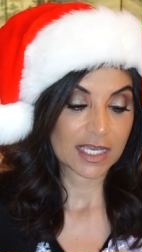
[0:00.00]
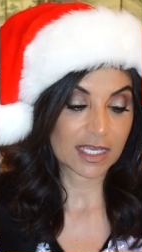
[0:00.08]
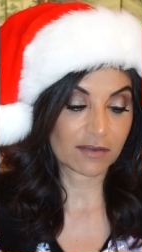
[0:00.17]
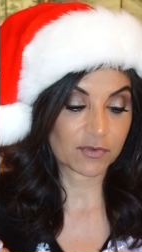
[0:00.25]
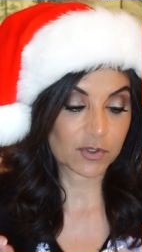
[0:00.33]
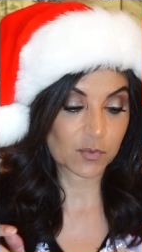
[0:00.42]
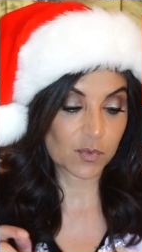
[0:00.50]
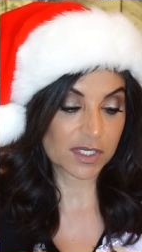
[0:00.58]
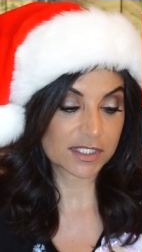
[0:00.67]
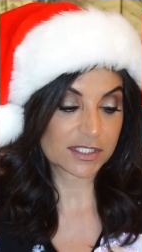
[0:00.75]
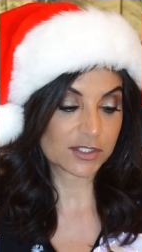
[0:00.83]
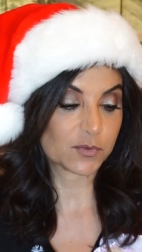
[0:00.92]
if you
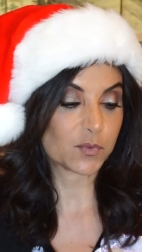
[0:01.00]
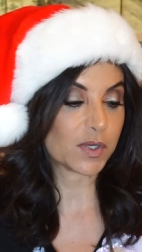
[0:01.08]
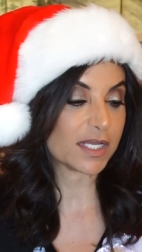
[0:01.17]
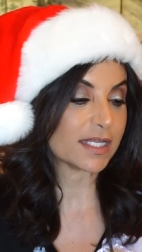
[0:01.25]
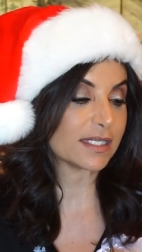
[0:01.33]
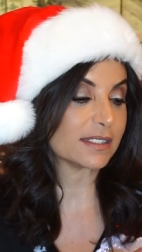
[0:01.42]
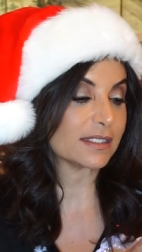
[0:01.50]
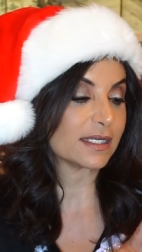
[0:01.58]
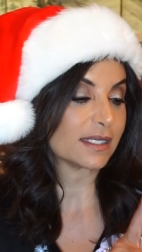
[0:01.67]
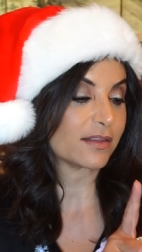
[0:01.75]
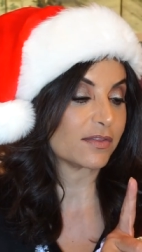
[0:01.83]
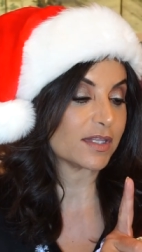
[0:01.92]
want to
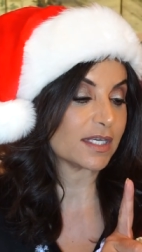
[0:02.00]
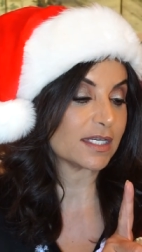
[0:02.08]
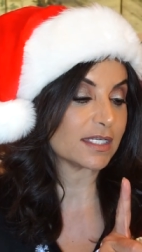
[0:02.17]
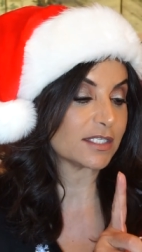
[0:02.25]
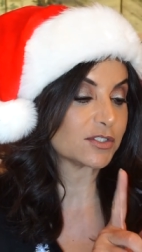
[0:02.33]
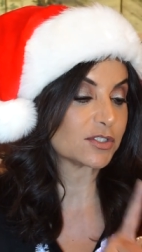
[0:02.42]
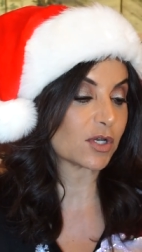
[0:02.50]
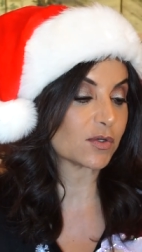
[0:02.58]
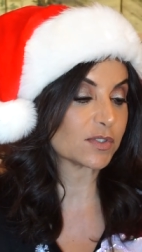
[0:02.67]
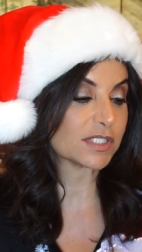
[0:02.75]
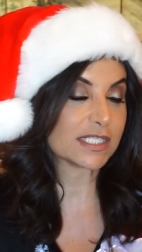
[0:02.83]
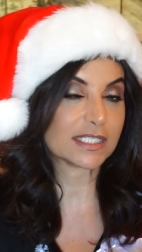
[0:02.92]
win the
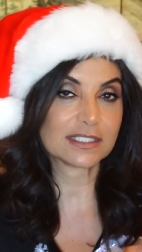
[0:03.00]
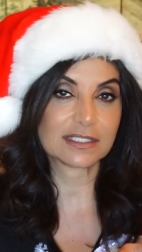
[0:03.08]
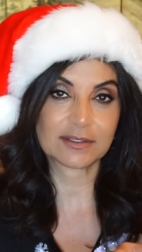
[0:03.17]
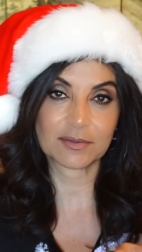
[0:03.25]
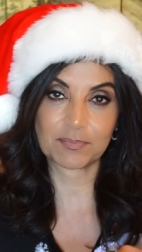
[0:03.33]
toasted